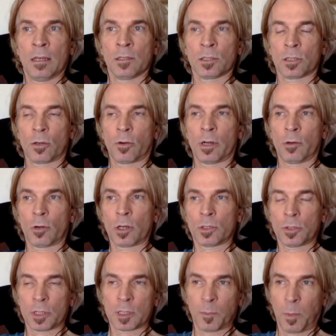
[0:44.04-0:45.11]
So in order
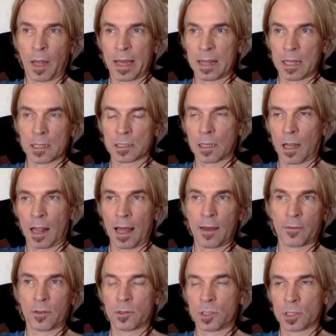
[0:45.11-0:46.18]
to explain this, I'll
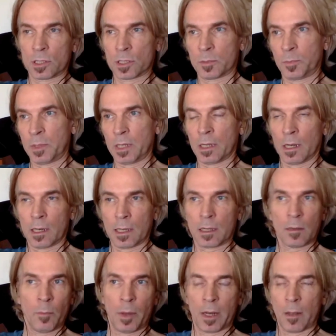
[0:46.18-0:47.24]
have to just speak a
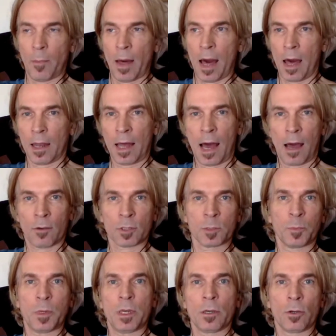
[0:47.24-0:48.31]
little bit about how
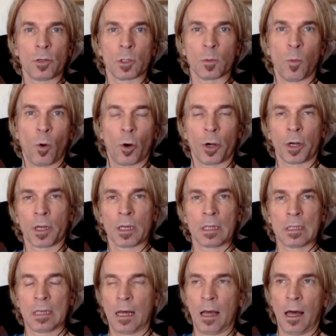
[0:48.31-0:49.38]
speakers work.
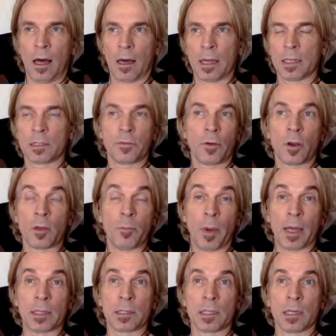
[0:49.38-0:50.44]
It's very
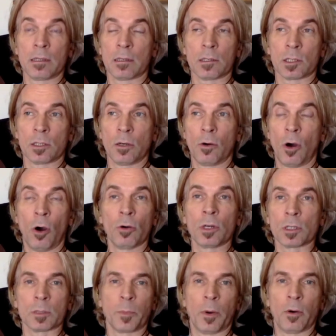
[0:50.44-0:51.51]
basic. There's no
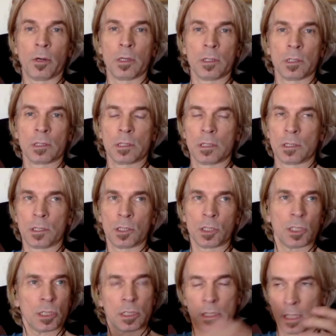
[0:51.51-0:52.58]
hocus pocus. This is
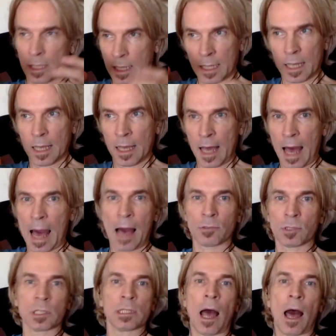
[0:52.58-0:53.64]
just how
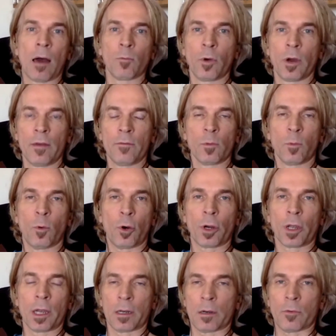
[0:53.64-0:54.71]
sound waves
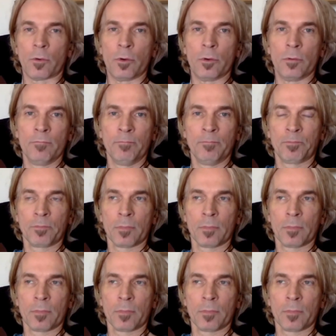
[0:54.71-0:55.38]
work in a room.